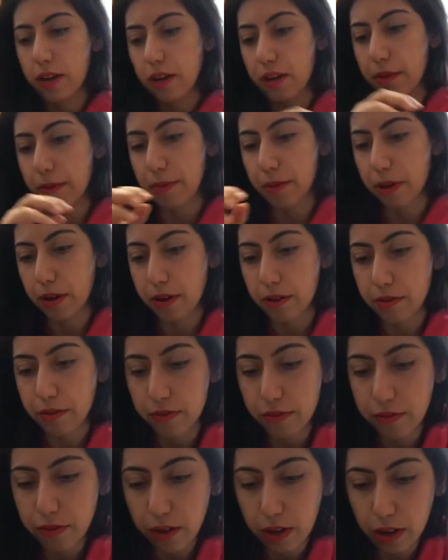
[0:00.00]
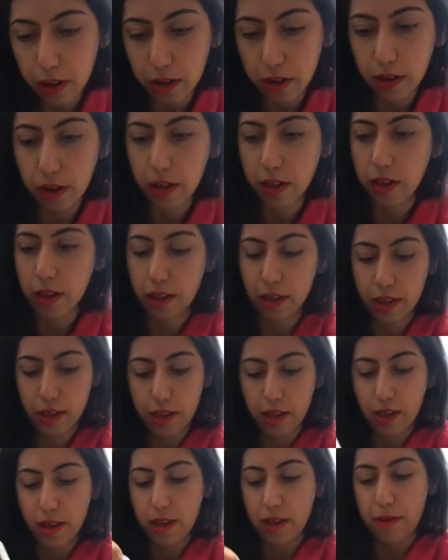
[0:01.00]
above uh,
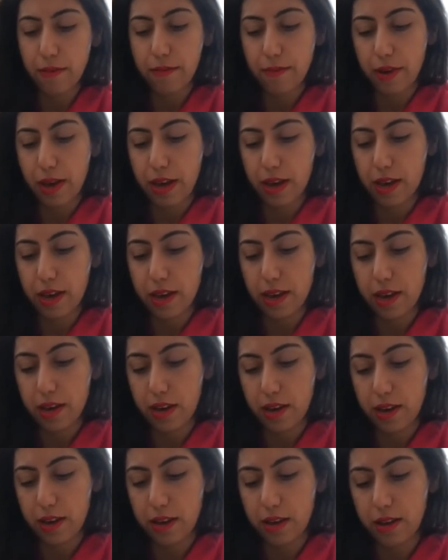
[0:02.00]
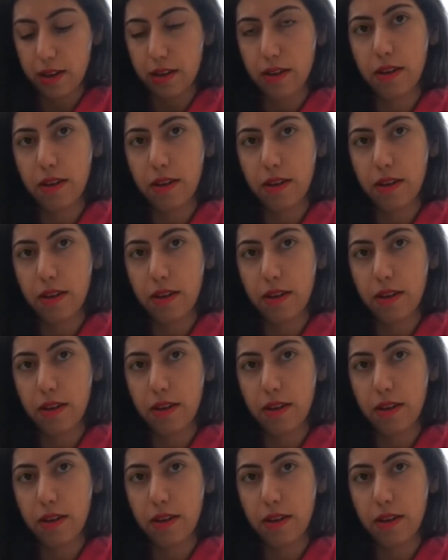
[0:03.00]
my uh,